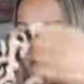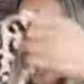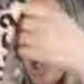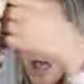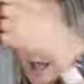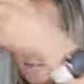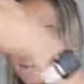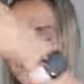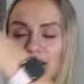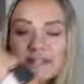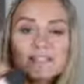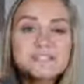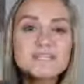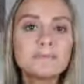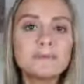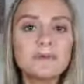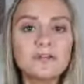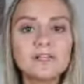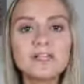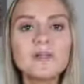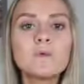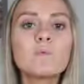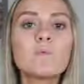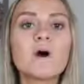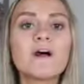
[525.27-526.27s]
I'm not
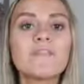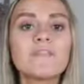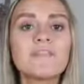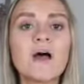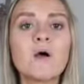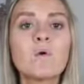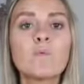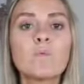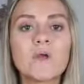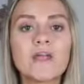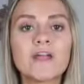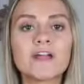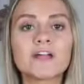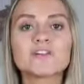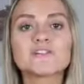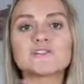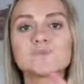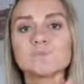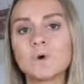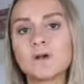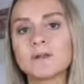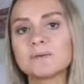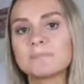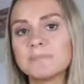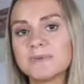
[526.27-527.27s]
typically one that wears
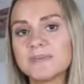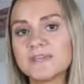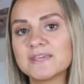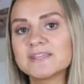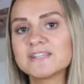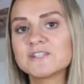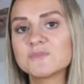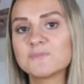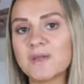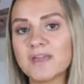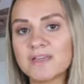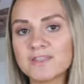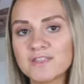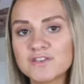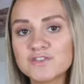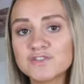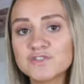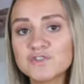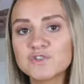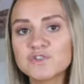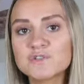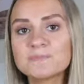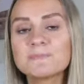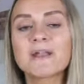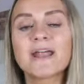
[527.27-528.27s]
one-piece bathing
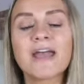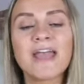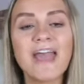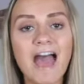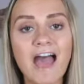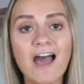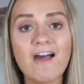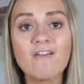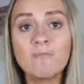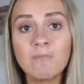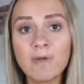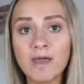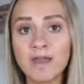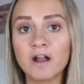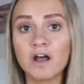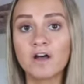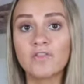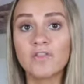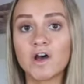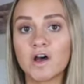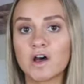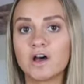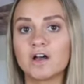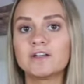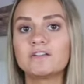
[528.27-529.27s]
suits, but I have been on
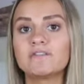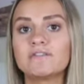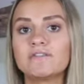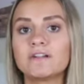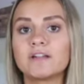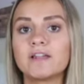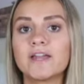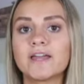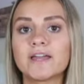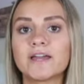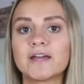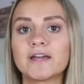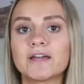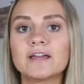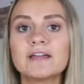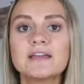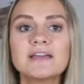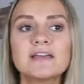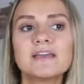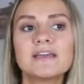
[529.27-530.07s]
the hunt for like a